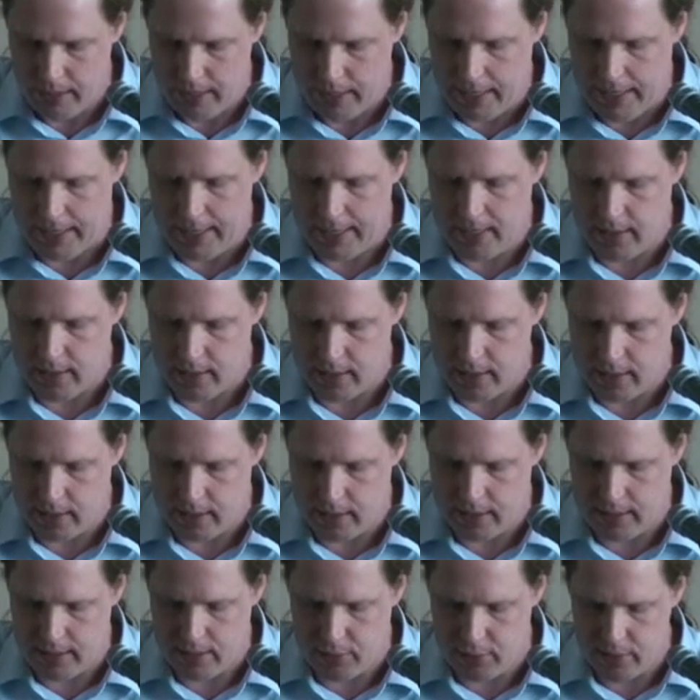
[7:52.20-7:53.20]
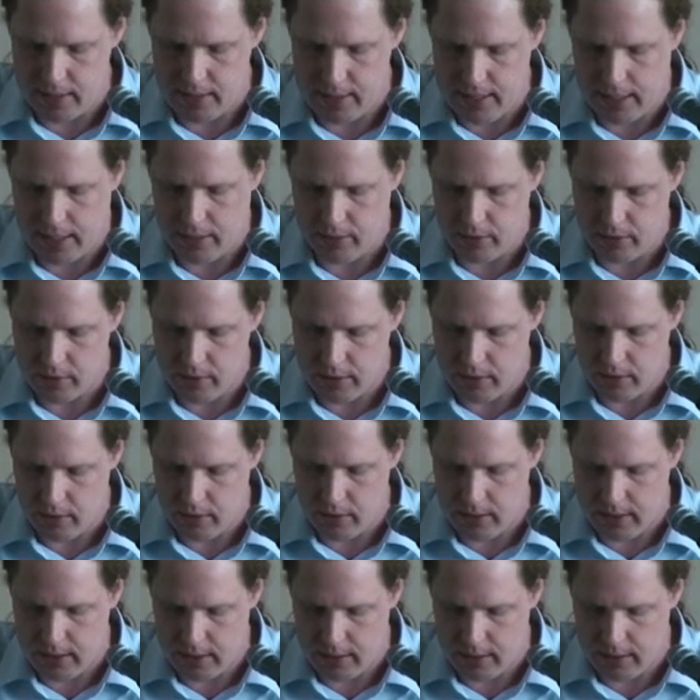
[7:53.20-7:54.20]
And the result is here on
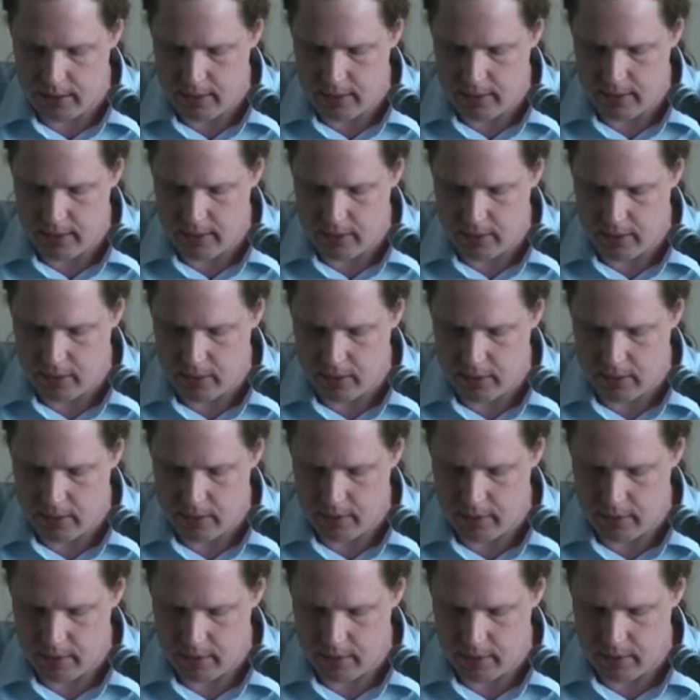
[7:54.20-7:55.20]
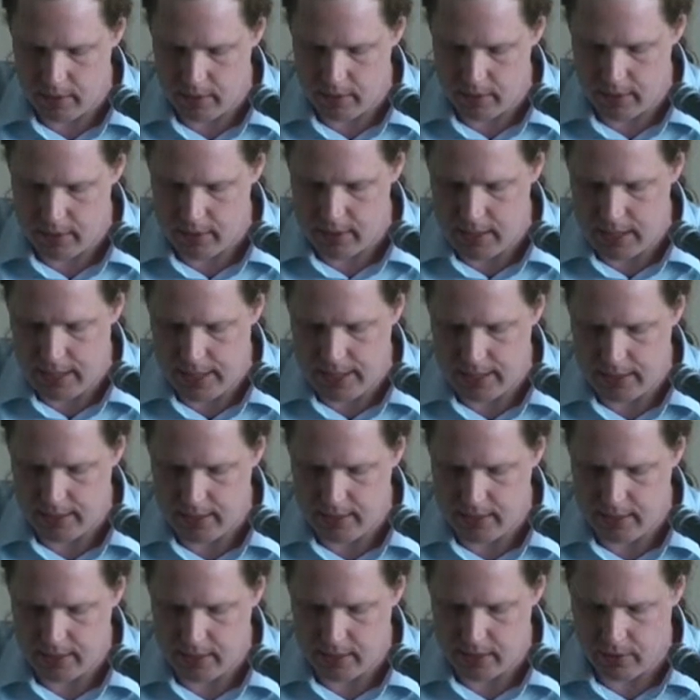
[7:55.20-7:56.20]
the slide
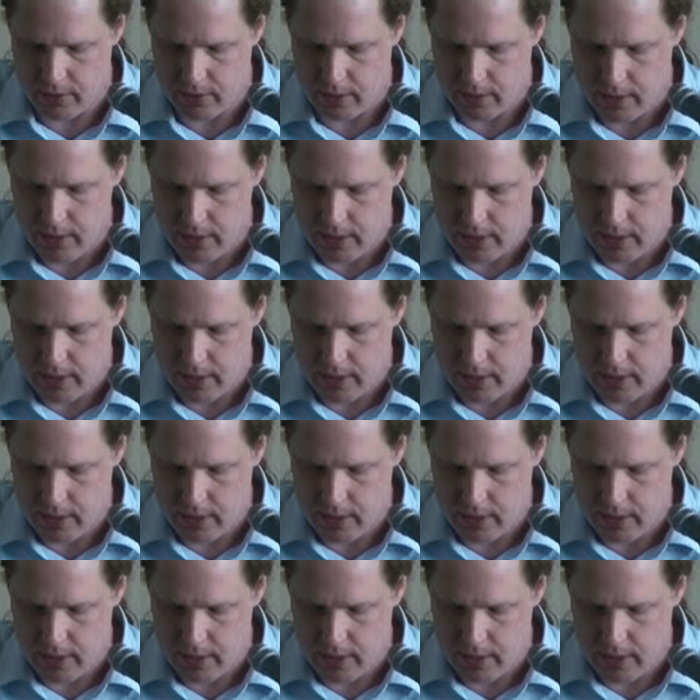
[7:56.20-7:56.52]
here.